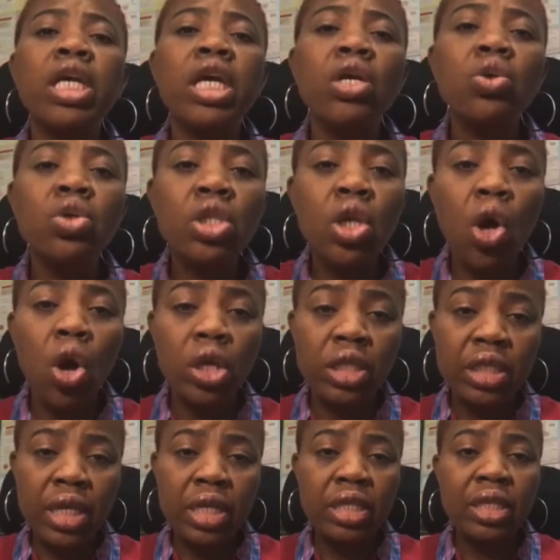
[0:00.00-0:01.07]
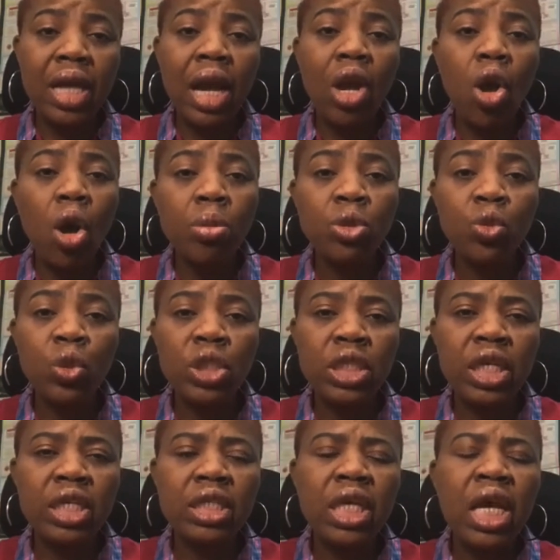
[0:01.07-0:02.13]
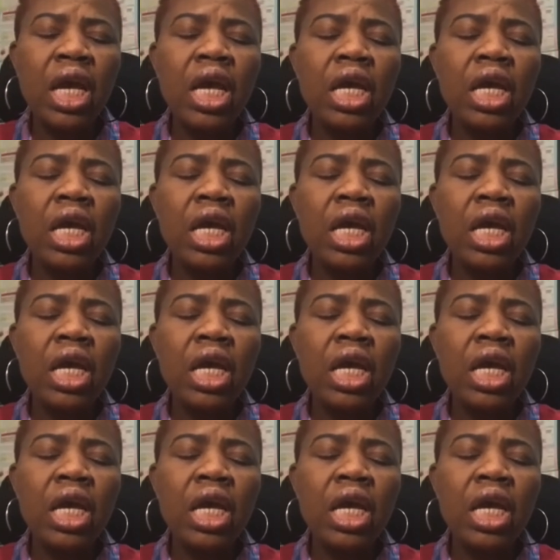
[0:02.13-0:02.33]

a good content that comes with it